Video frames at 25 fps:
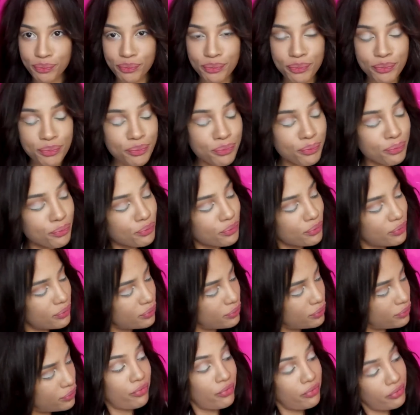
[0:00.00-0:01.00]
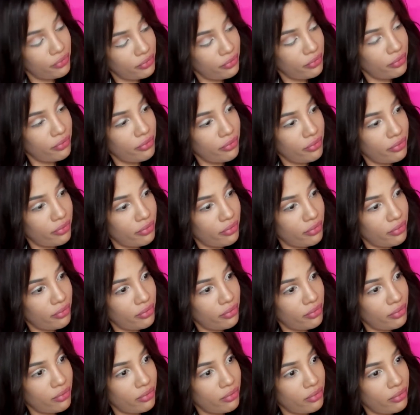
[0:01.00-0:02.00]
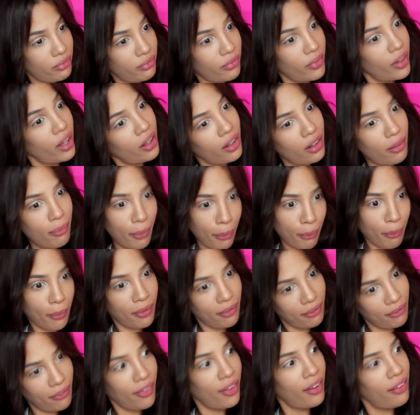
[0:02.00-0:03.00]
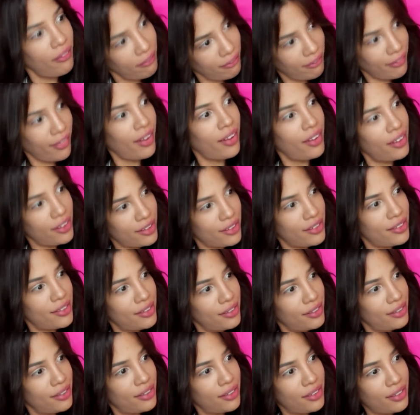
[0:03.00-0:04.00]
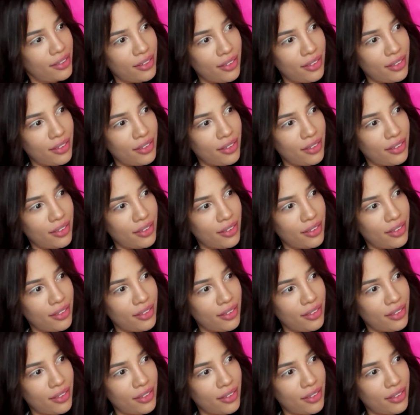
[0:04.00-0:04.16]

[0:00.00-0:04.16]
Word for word: leave, but finally it is gone, so it'll be gone for the rest of the video.